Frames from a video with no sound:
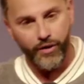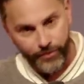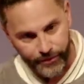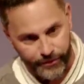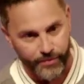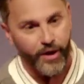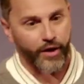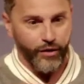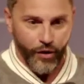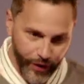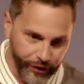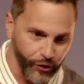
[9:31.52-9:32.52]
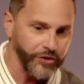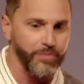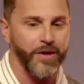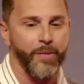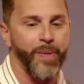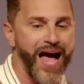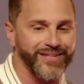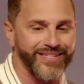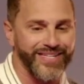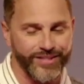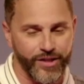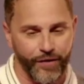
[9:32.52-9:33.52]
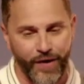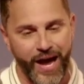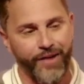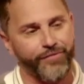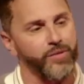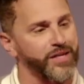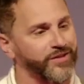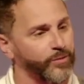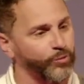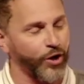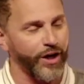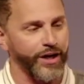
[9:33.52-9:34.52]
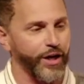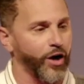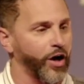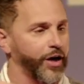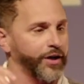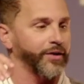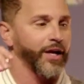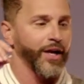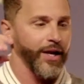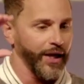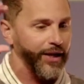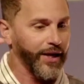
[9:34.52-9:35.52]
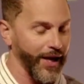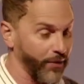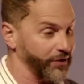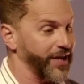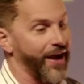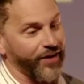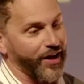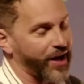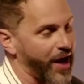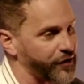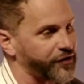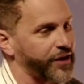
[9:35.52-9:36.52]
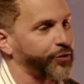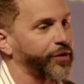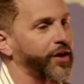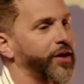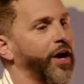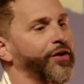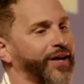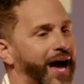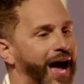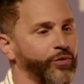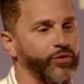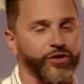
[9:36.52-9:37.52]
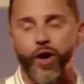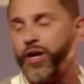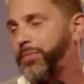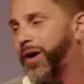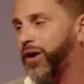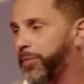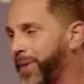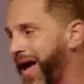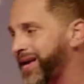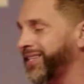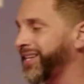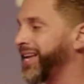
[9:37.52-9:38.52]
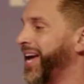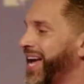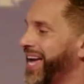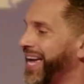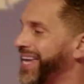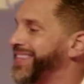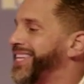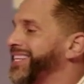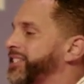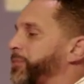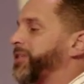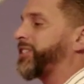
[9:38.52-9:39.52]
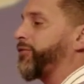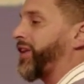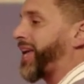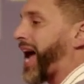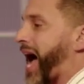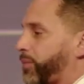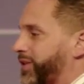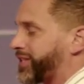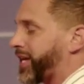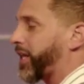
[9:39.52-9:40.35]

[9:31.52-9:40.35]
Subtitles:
They're going through some capacity stuff. I have them in some training on. And I was having a conversation with another guy who was talking about capacity. And this specific guy was